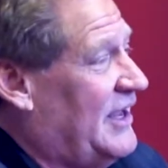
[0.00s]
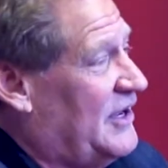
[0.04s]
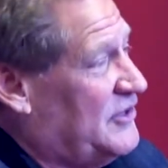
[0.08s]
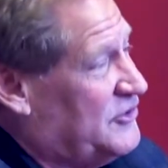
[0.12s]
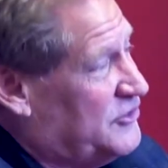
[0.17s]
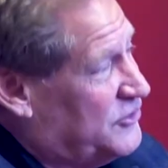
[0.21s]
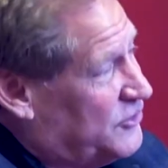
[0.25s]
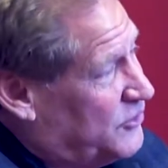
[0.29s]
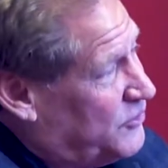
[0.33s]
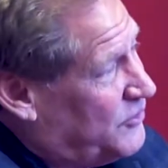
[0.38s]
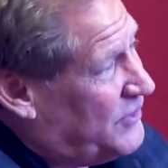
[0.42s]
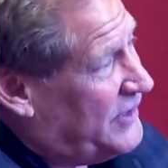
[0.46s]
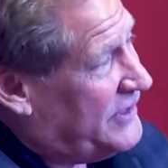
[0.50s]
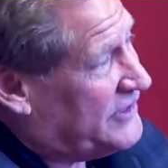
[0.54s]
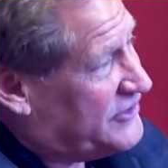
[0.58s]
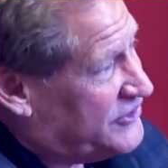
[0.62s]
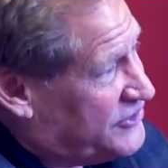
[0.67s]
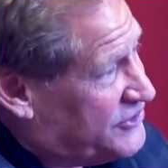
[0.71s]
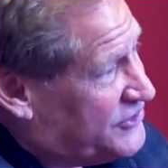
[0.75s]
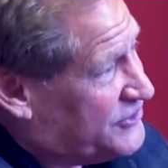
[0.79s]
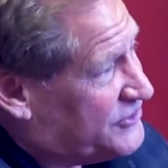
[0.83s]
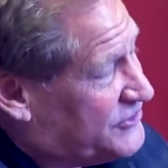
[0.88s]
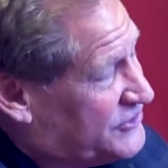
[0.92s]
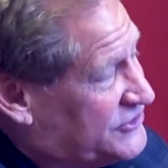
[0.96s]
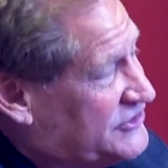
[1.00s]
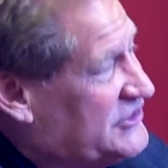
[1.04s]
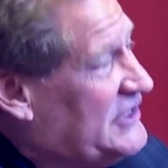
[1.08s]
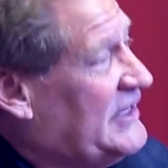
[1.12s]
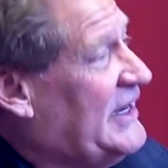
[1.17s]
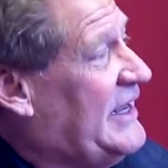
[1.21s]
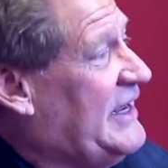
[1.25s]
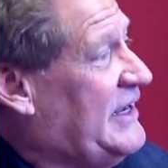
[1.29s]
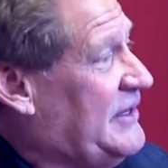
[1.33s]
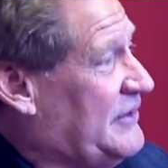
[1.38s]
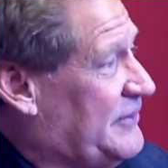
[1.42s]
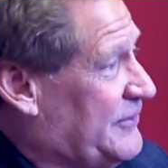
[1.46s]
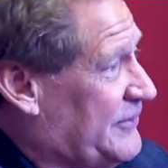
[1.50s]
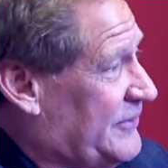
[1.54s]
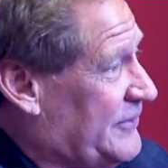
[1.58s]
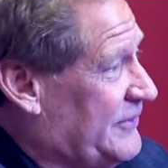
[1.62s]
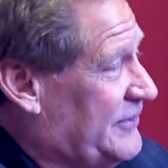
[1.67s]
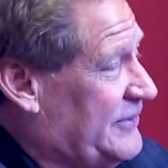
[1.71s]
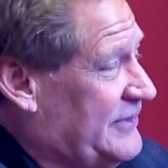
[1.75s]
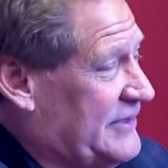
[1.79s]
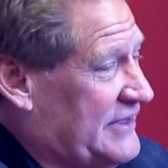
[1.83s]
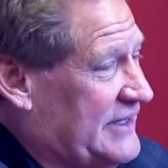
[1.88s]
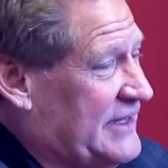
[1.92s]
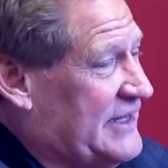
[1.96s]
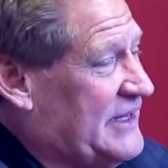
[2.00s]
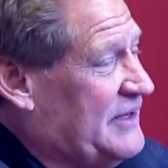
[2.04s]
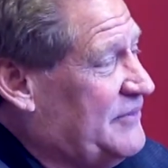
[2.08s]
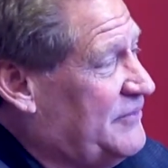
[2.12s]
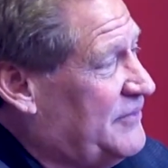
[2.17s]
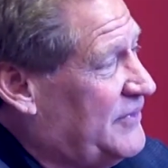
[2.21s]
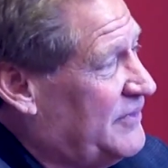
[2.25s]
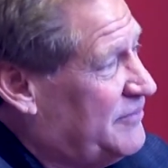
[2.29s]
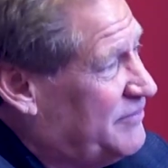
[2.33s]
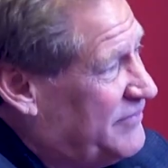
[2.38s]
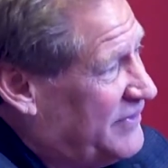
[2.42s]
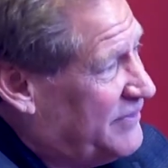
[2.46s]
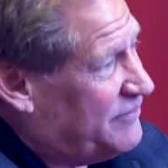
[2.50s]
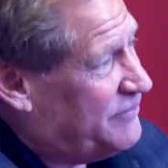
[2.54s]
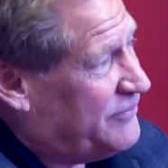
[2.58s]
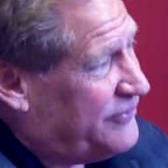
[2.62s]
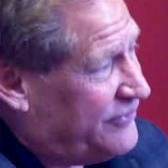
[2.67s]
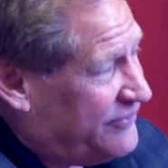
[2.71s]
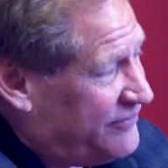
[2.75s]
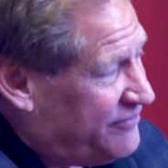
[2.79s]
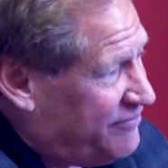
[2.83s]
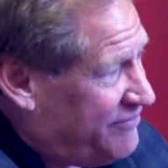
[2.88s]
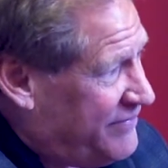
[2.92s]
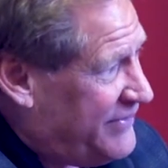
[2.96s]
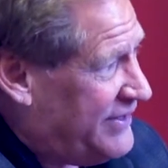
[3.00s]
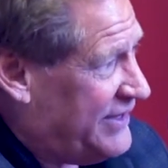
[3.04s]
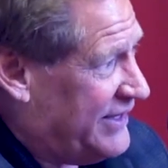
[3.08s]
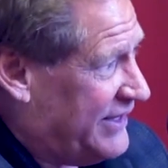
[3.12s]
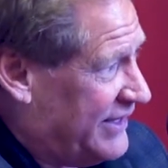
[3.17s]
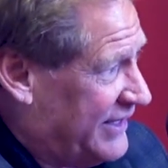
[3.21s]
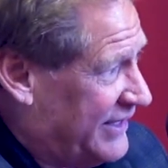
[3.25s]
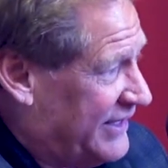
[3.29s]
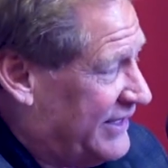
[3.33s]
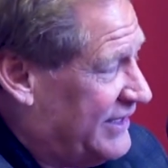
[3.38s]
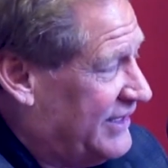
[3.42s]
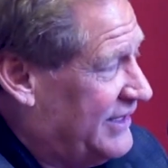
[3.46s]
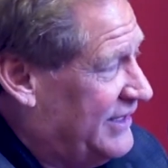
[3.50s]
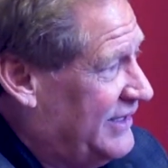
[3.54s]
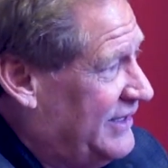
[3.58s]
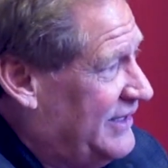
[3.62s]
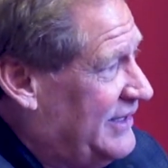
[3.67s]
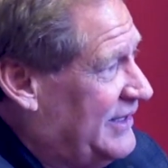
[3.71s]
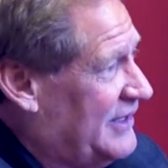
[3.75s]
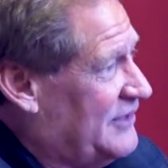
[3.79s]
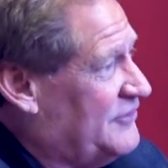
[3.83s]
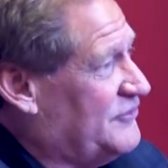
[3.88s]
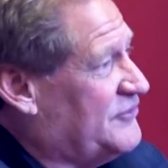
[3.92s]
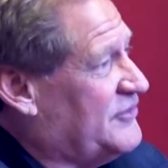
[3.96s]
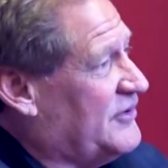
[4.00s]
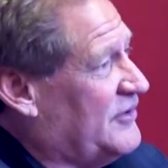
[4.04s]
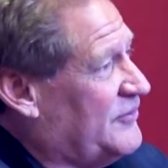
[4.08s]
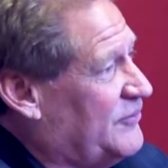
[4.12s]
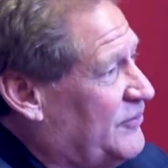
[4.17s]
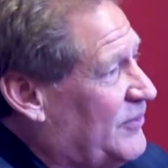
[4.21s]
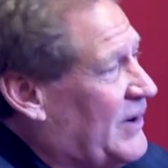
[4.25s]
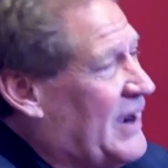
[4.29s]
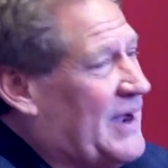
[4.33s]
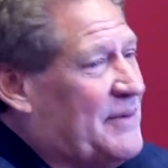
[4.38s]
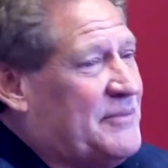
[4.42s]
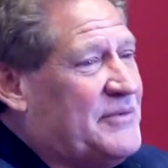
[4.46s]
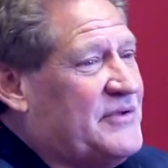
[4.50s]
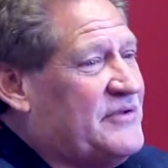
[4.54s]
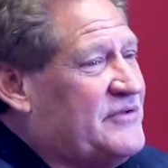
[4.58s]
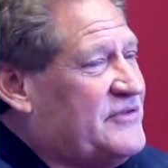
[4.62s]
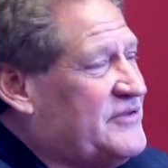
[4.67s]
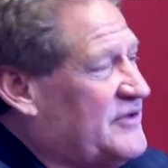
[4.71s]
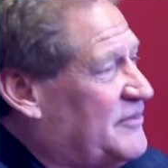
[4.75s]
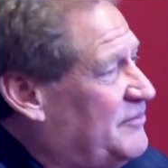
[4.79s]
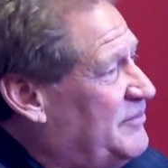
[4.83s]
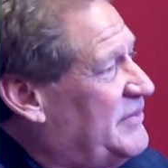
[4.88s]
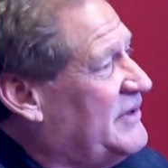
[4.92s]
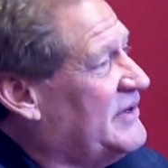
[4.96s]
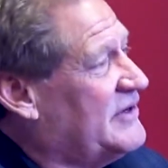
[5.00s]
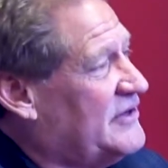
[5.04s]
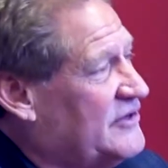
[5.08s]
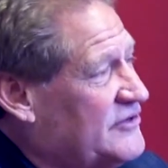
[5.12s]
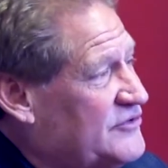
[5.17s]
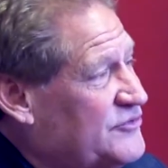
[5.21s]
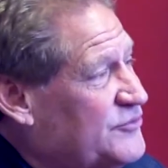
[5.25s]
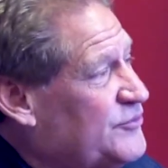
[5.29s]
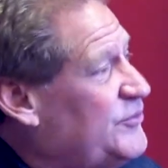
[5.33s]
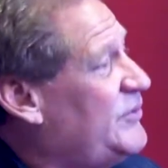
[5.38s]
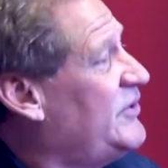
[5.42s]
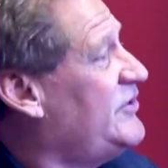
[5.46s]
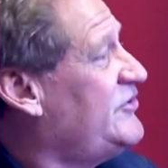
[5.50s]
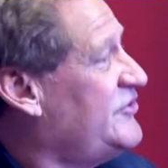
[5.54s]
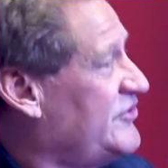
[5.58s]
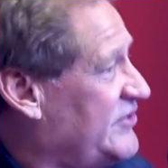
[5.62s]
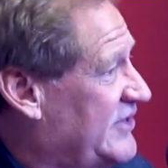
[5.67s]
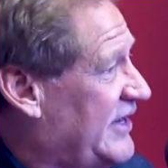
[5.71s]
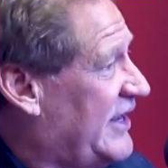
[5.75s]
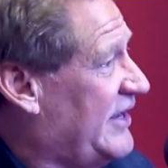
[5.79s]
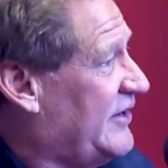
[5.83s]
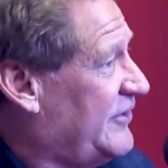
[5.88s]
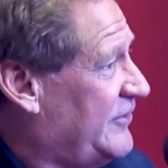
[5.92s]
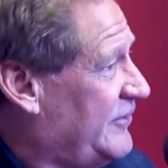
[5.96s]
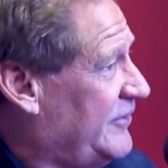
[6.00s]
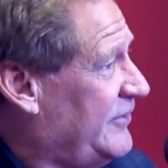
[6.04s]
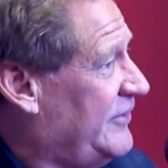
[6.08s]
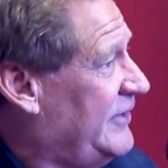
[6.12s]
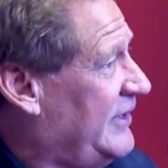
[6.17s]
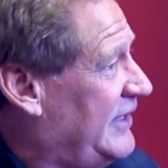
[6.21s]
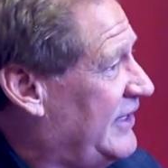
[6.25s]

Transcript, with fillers: And you know what? Years later, he remembered me and said, Robin's the biggest risk taker.